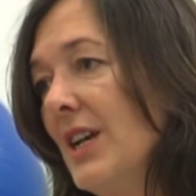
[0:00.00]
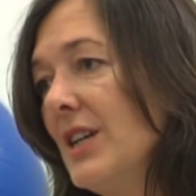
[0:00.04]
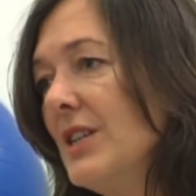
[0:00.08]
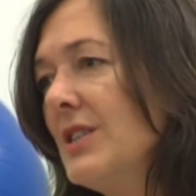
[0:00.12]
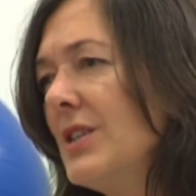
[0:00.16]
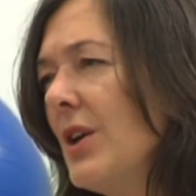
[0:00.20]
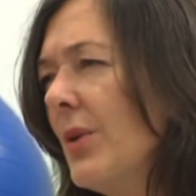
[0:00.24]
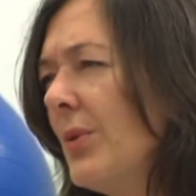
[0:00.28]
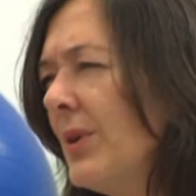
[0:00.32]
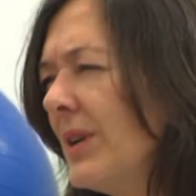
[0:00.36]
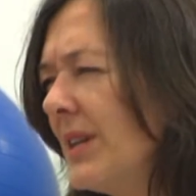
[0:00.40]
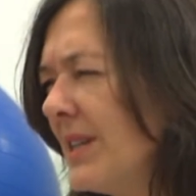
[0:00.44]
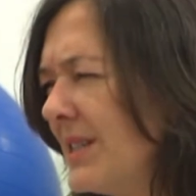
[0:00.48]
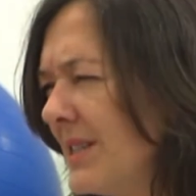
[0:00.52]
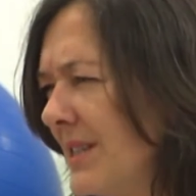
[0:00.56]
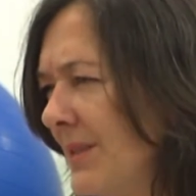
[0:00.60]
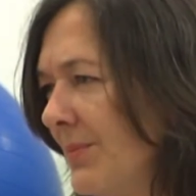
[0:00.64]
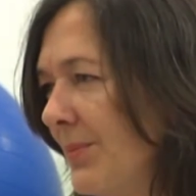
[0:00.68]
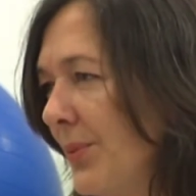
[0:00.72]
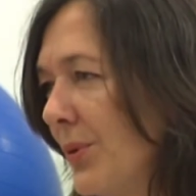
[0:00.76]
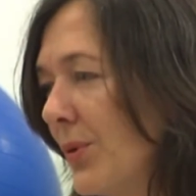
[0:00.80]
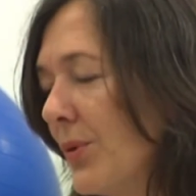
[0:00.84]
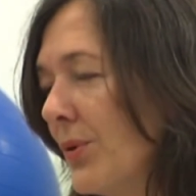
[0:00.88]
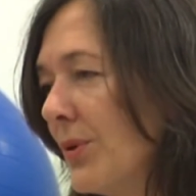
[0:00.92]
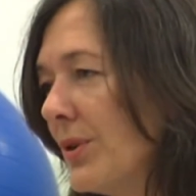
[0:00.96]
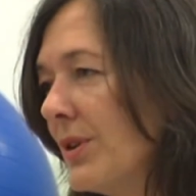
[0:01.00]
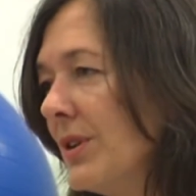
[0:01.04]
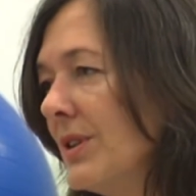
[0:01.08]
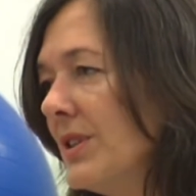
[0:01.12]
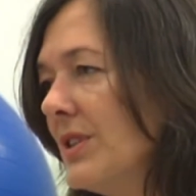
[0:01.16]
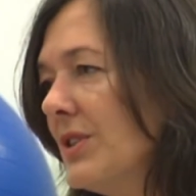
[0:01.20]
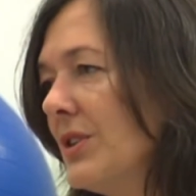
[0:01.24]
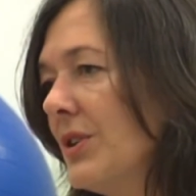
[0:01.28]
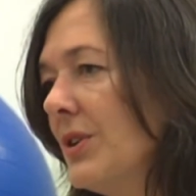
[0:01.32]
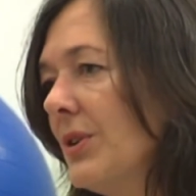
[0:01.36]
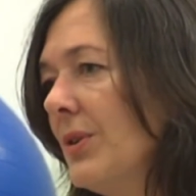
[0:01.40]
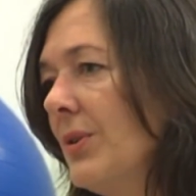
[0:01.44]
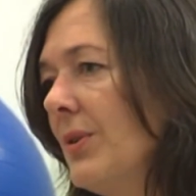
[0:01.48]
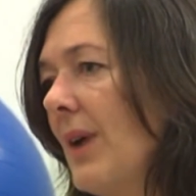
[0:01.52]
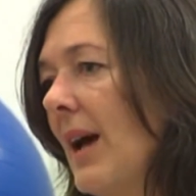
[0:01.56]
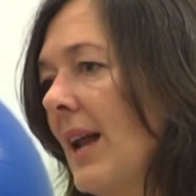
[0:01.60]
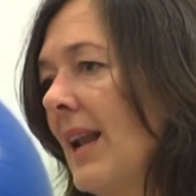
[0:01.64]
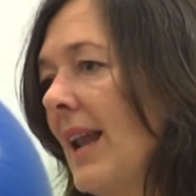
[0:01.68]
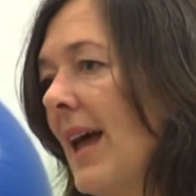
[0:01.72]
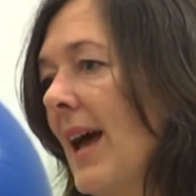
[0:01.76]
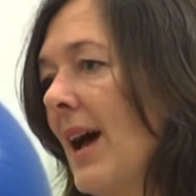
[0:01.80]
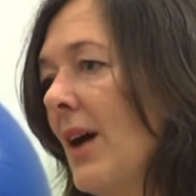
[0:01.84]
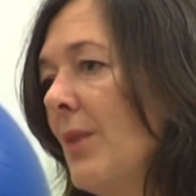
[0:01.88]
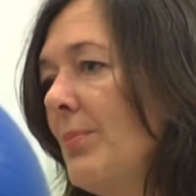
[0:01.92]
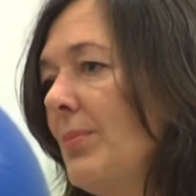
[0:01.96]
So it is important to
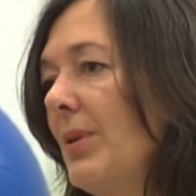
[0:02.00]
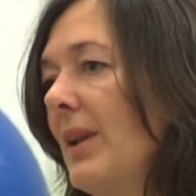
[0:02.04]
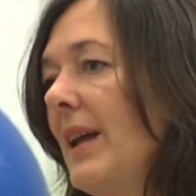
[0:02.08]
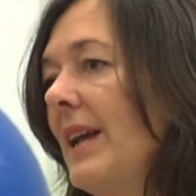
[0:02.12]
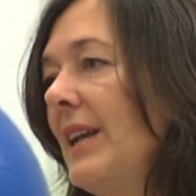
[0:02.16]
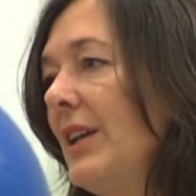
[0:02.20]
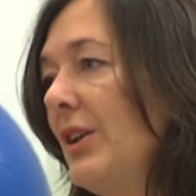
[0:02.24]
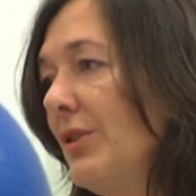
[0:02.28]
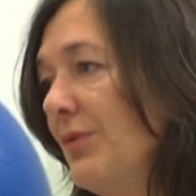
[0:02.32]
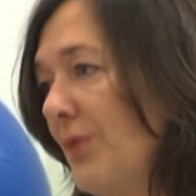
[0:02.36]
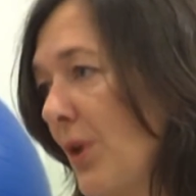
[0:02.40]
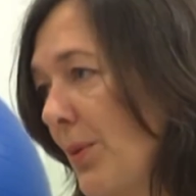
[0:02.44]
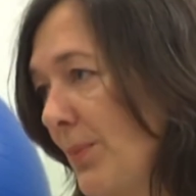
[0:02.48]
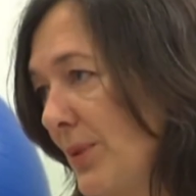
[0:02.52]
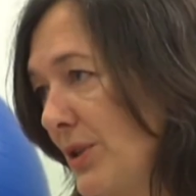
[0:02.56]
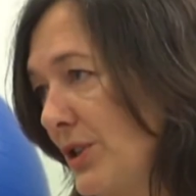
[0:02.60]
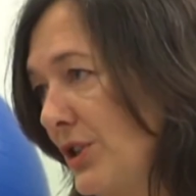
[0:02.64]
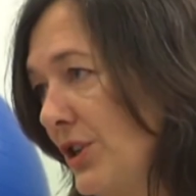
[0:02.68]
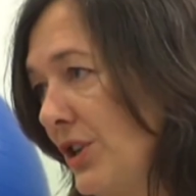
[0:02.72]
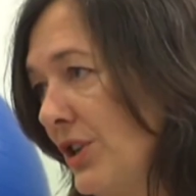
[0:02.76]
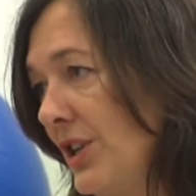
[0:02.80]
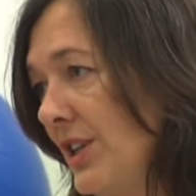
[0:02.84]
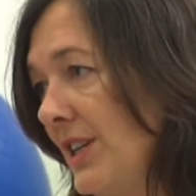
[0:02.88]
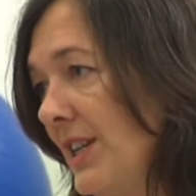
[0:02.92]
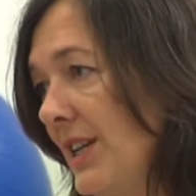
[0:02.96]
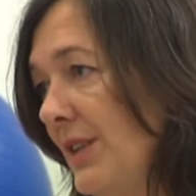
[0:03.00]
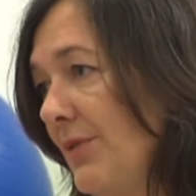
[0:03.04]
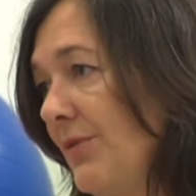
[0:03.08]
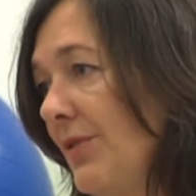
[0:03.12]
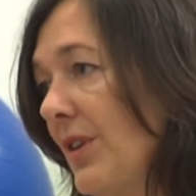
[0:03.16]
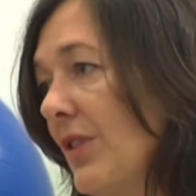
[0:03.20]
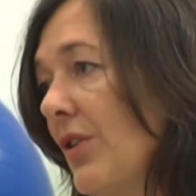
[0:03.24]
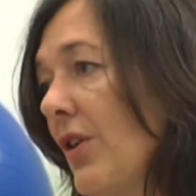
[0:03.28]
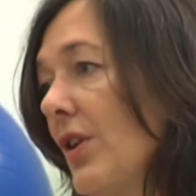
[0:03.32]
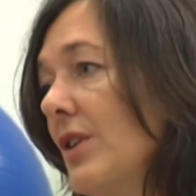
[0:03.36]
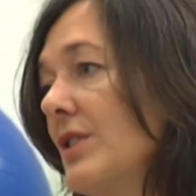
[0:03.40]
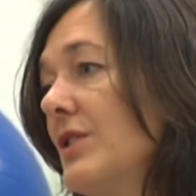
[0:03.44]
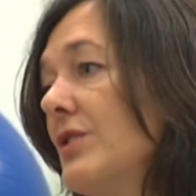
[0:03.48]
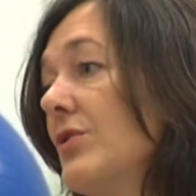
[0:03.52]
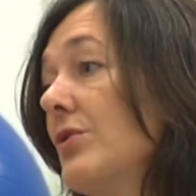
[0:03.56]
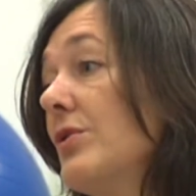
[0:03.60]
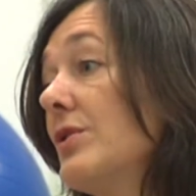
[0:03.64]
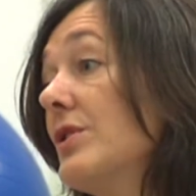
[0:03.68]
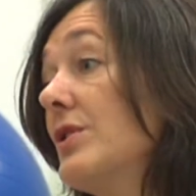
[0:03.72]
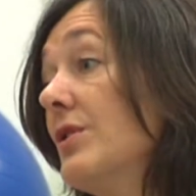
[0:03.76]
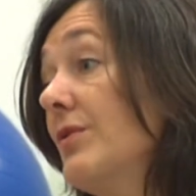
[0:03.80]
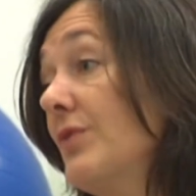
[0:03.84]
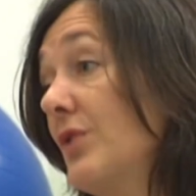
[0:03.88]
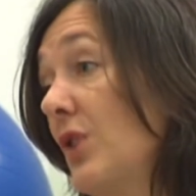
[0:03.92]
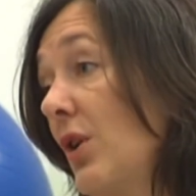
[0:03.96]
allow plenty of opportunity for those
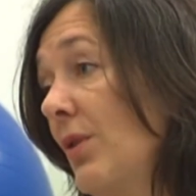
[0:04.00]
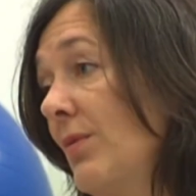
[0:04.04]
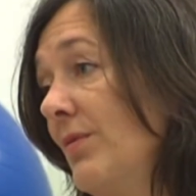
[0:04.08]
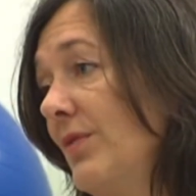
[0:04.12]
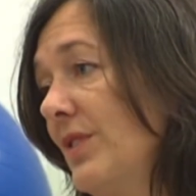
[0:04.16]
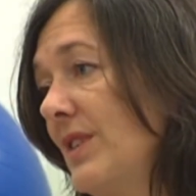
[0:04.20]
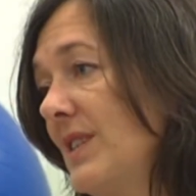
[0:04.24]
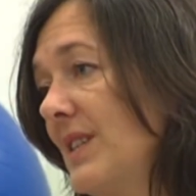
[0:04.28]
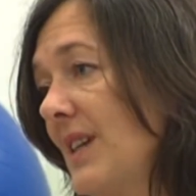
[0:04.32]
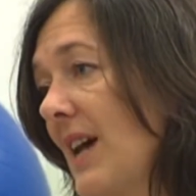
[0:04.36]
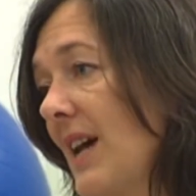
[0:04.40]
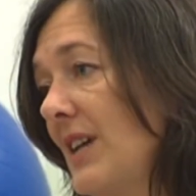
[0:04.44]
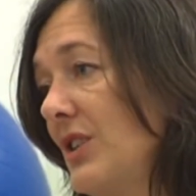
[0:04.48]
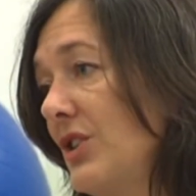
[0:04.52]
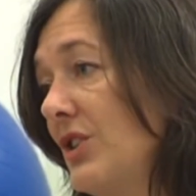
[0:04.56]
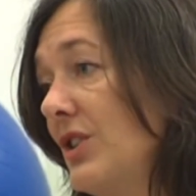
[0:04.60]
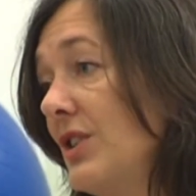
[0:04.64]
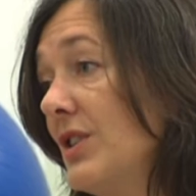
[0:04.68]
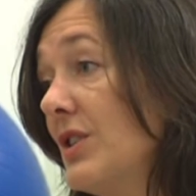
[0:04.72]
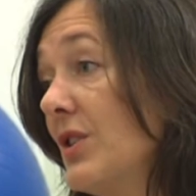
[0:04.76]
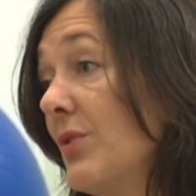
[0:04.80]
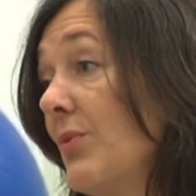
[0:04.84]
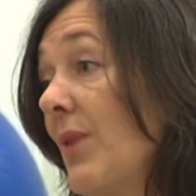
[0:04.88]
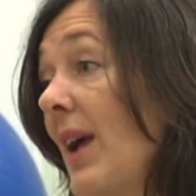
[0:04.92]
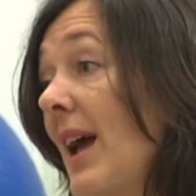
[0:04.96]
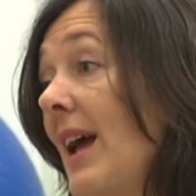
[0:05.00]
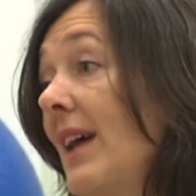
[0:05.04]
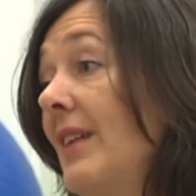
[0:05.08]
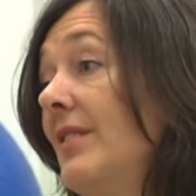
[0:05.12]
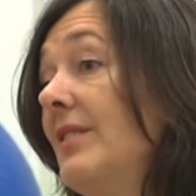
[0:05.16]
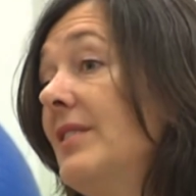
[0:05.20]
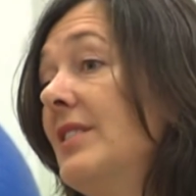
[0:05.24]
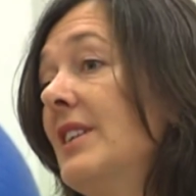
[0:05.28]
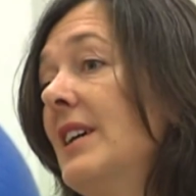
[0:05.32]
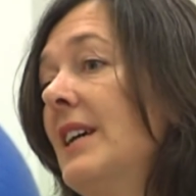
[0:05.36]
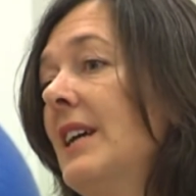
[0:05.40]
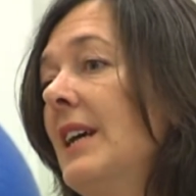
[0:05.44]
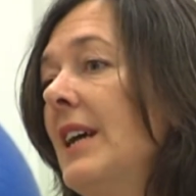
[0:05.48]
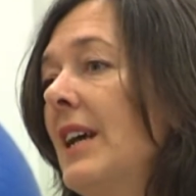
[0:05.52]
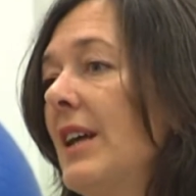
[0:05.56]
sorts of conversations around